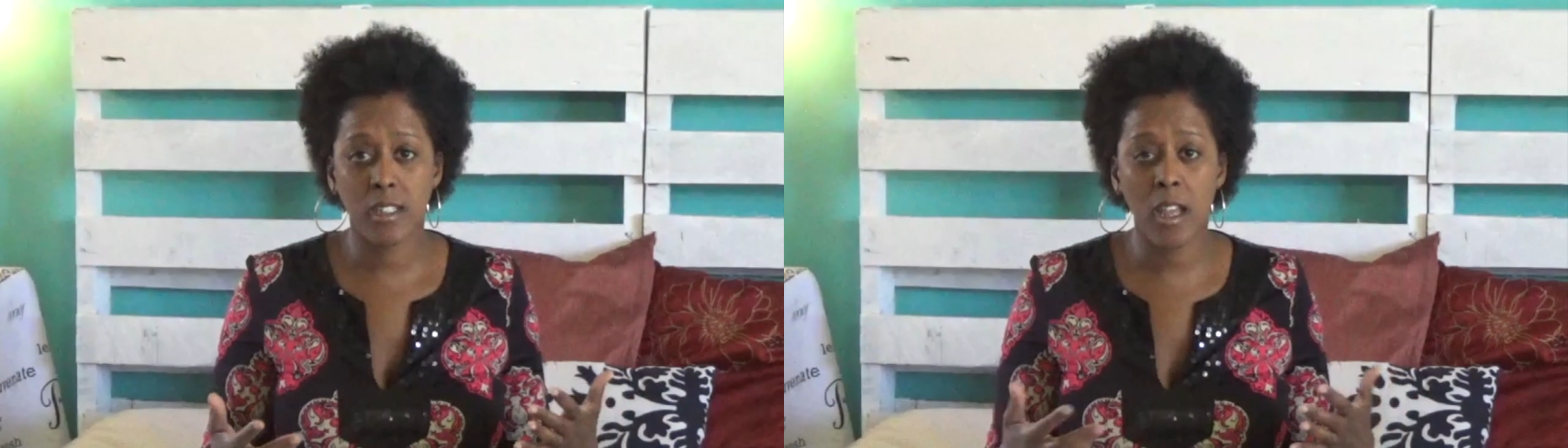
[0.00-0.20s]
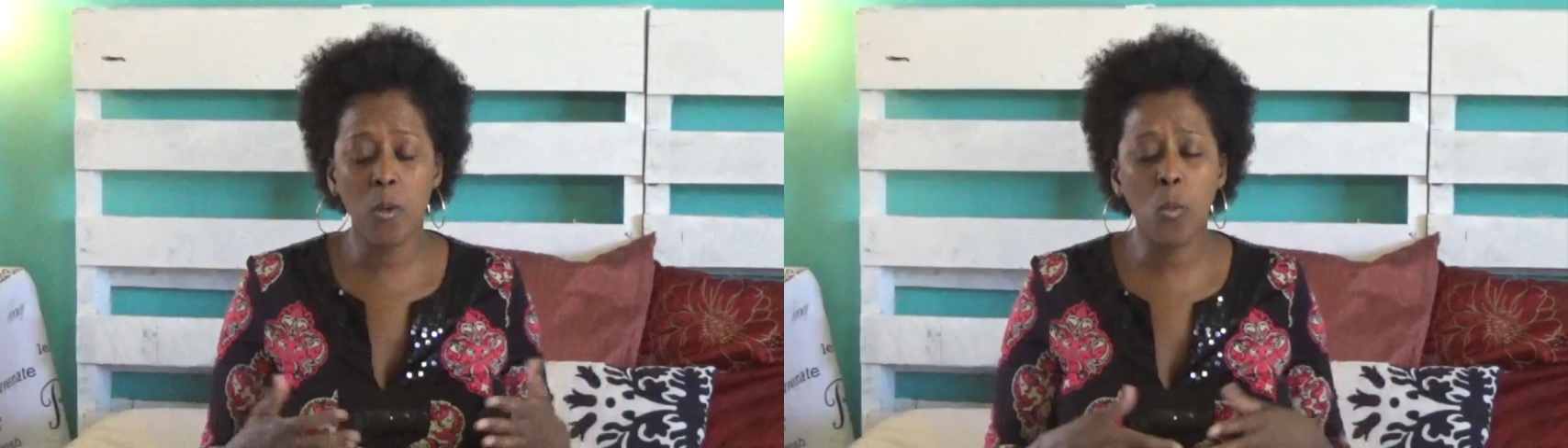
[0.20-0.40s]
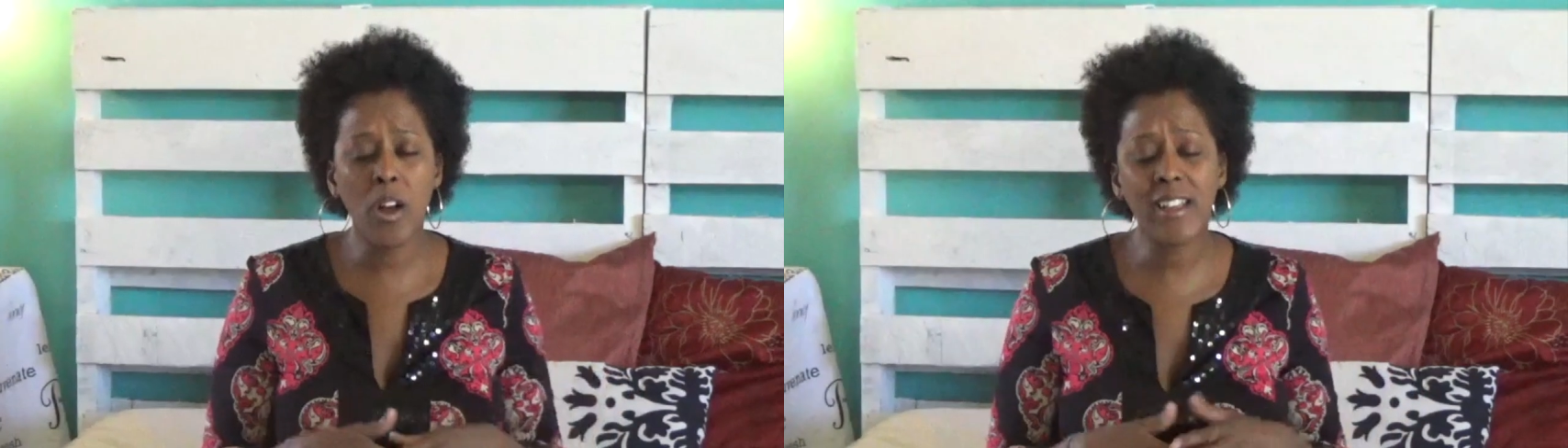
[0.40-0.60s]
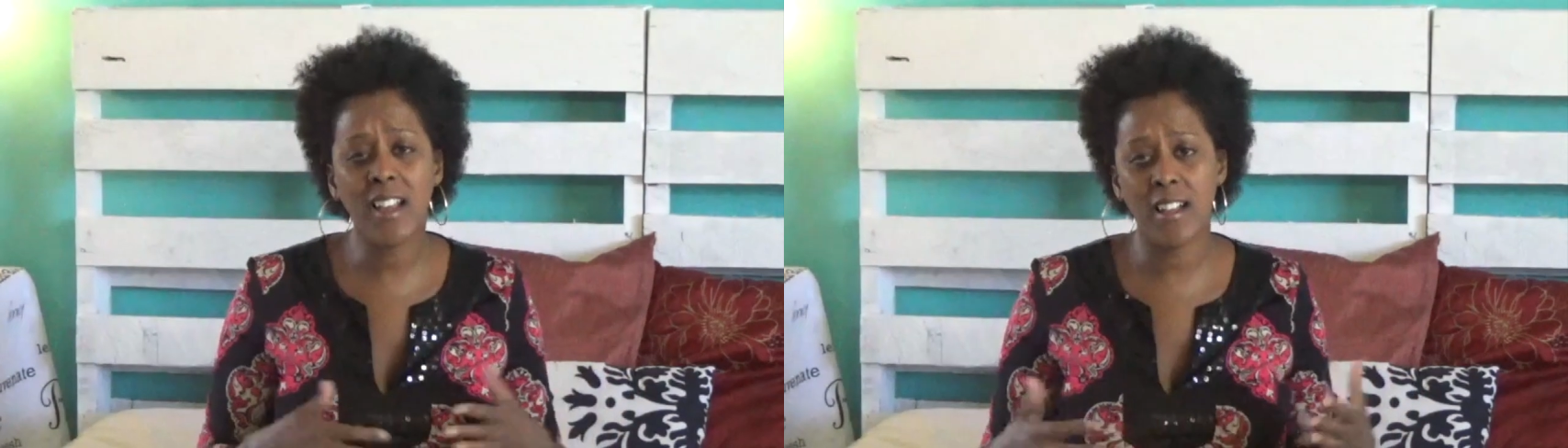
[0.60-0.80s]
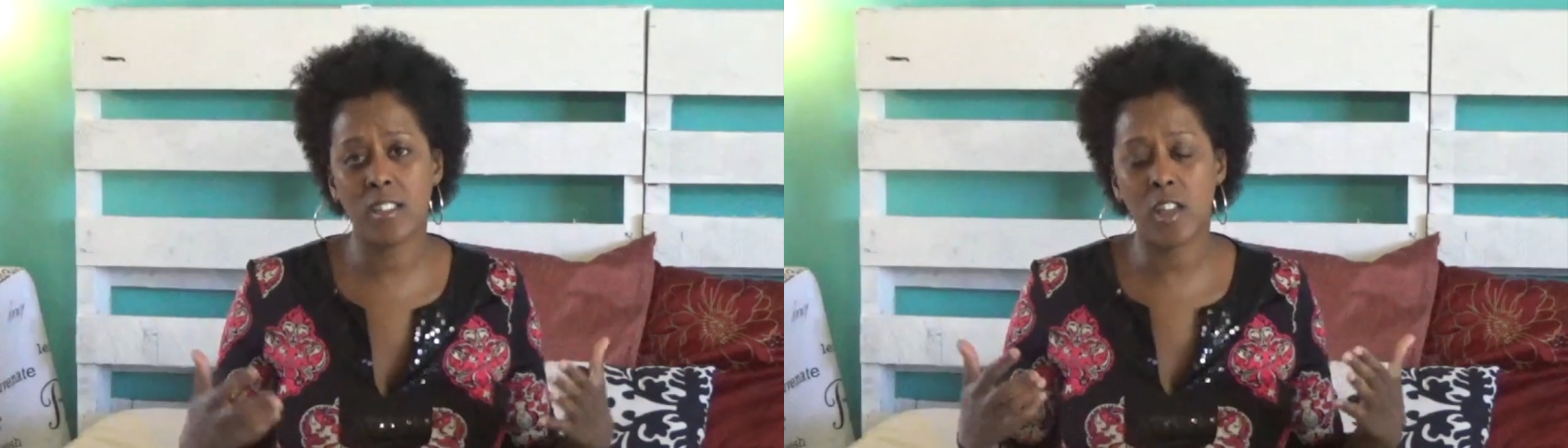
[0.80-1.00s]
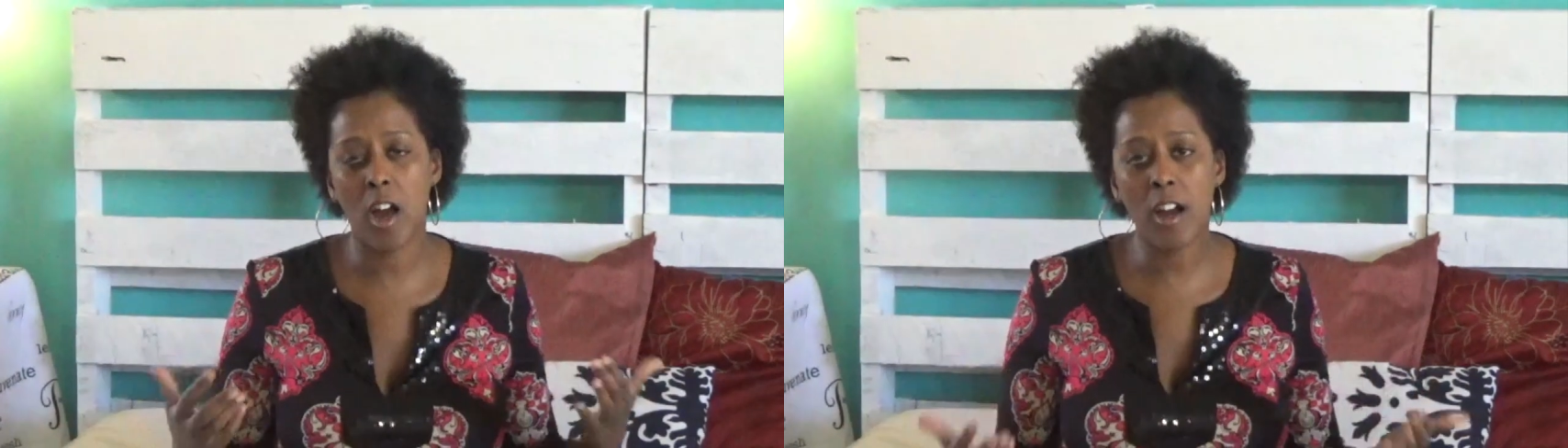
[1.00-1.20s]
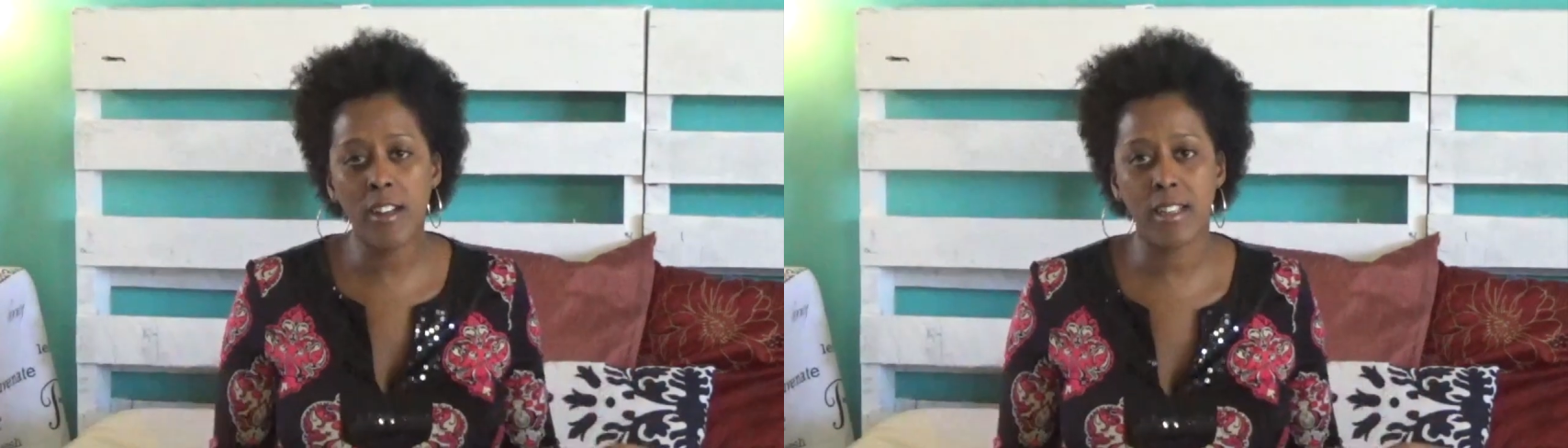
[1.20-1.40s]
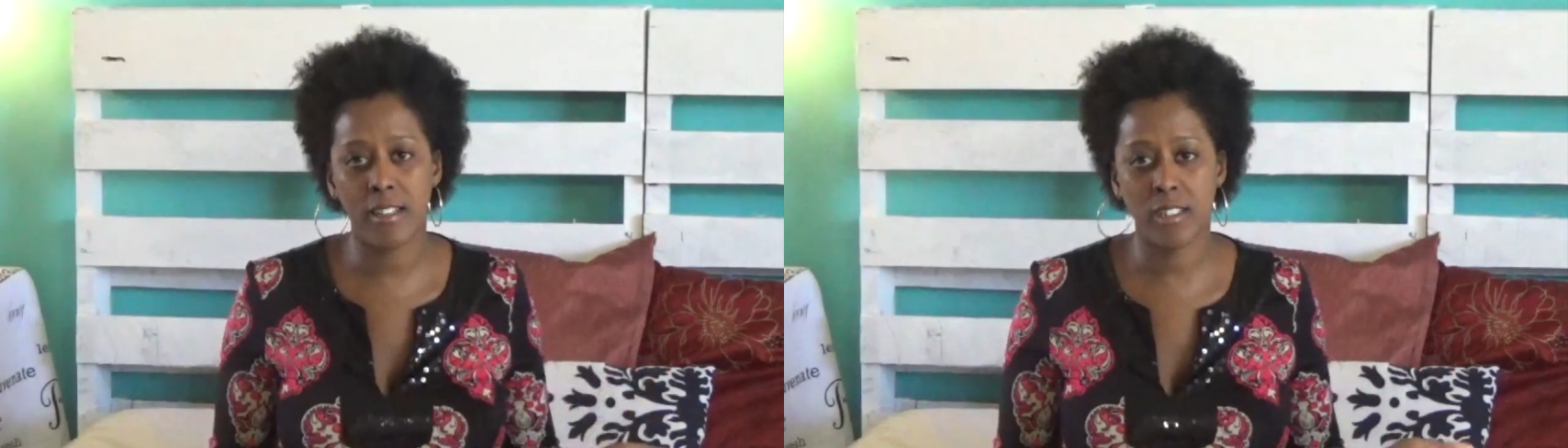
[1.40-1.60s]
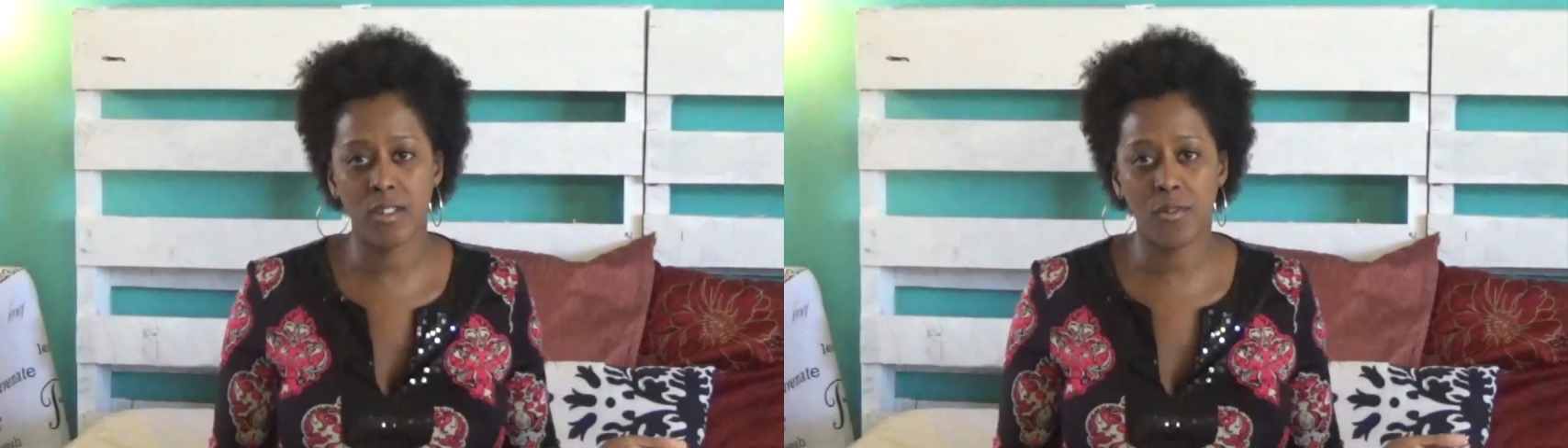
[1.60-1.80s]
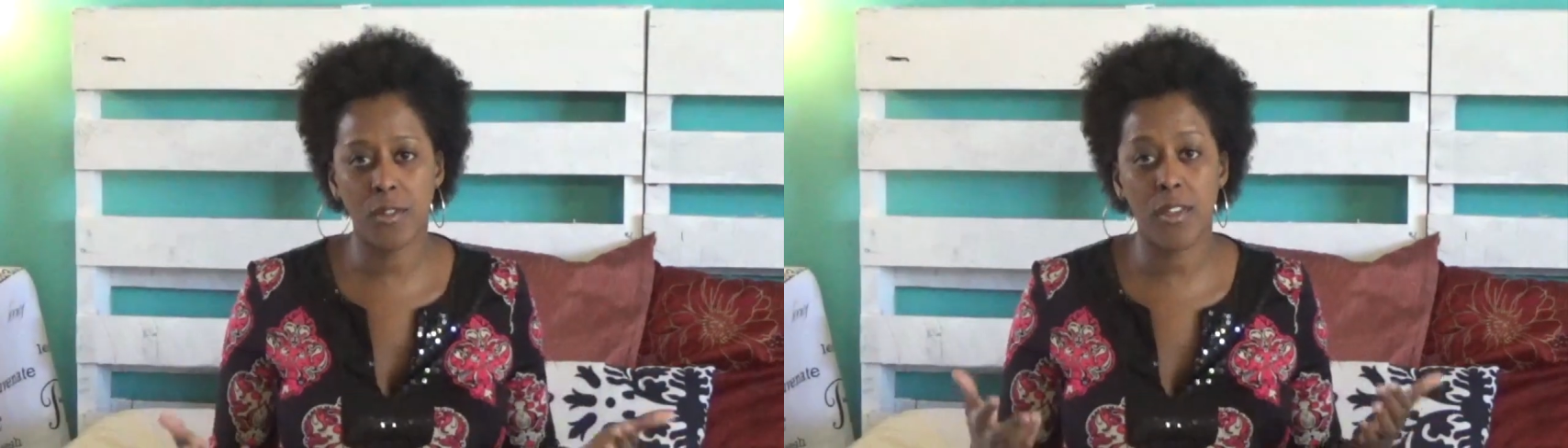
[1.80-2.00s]
and what God's heart
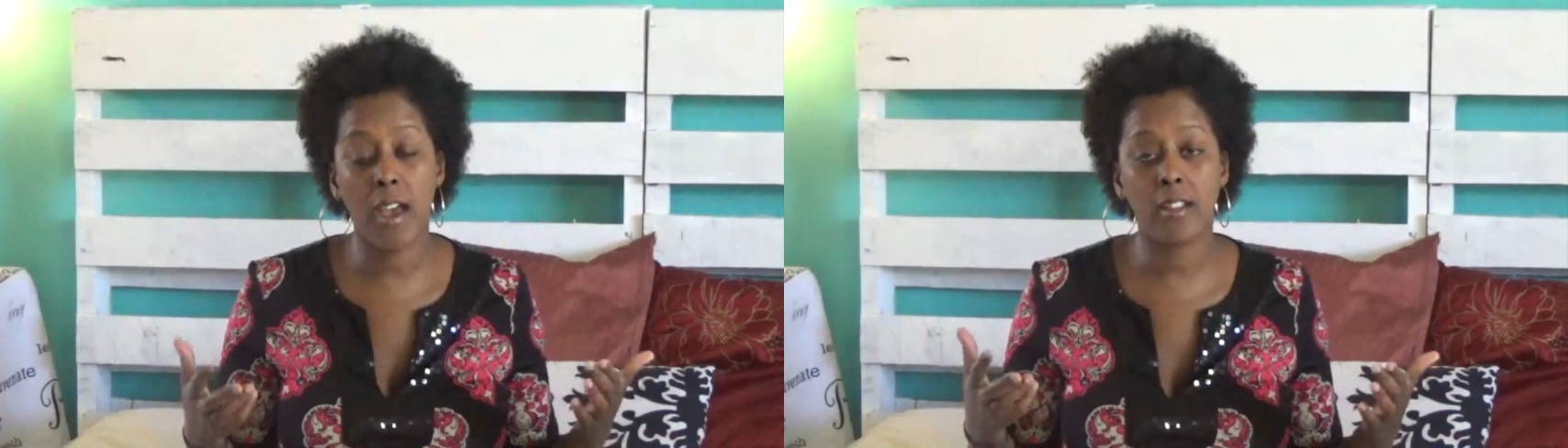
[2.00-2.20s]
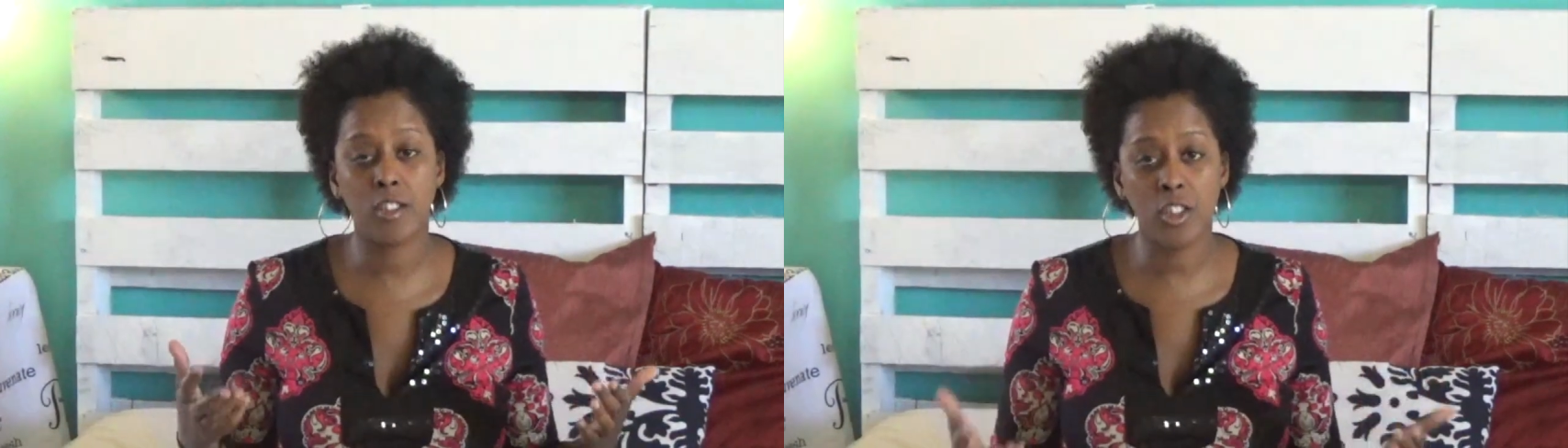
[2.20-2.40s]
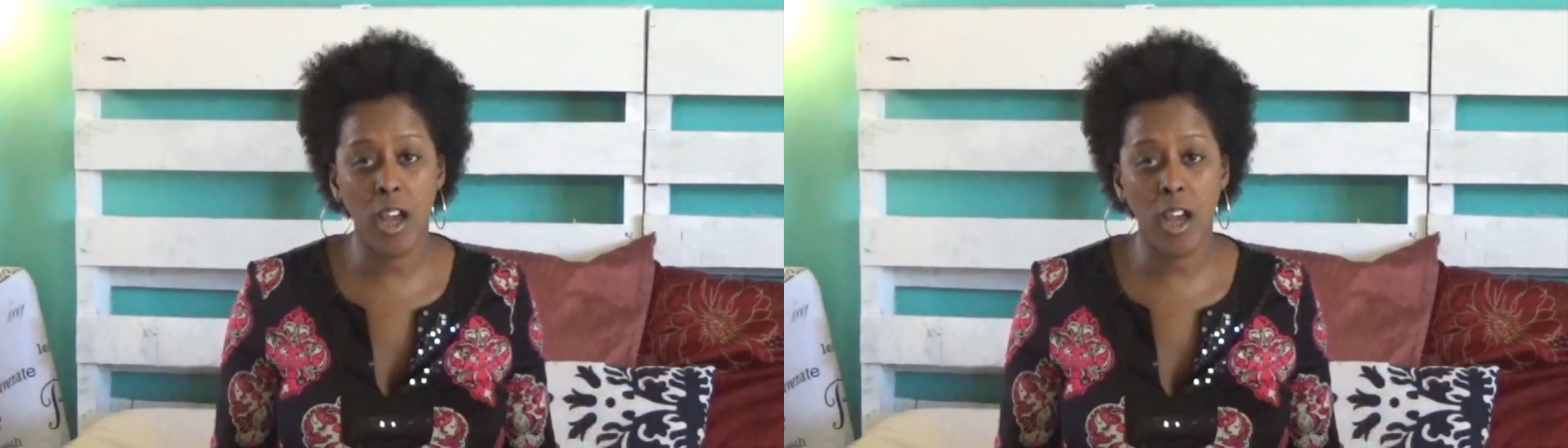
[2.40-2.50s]
is for that